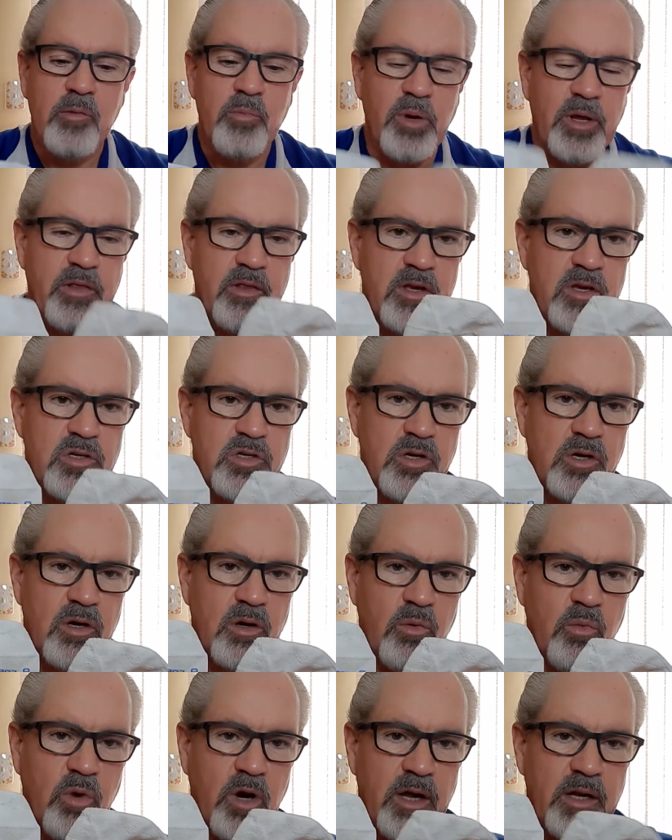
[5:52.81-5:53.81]
but these
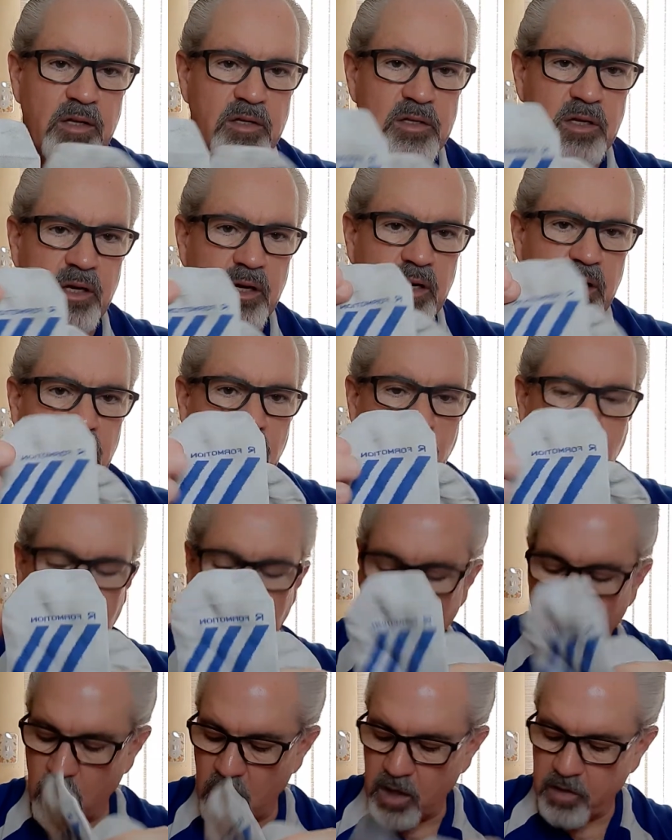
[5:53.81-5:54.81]
are what
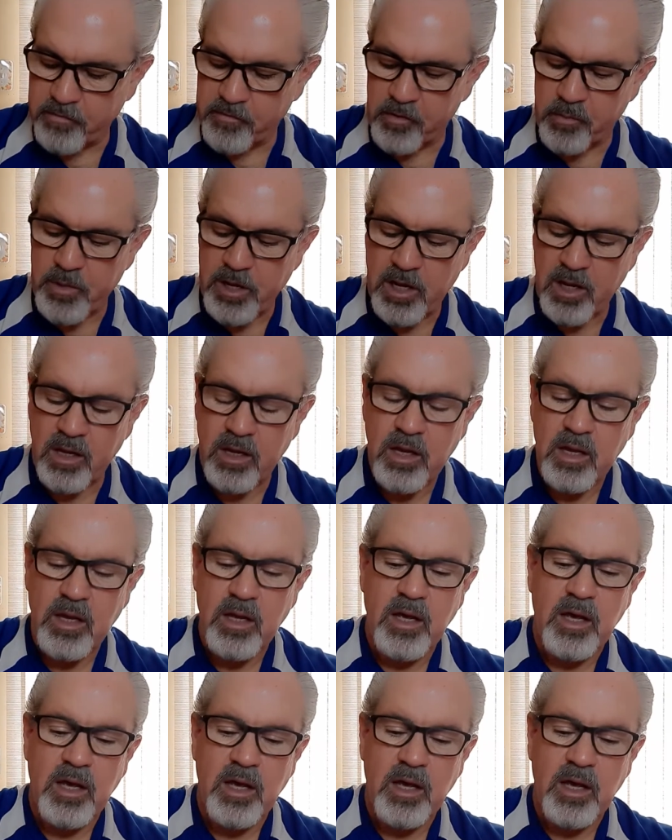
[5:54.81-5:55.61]
work well for me.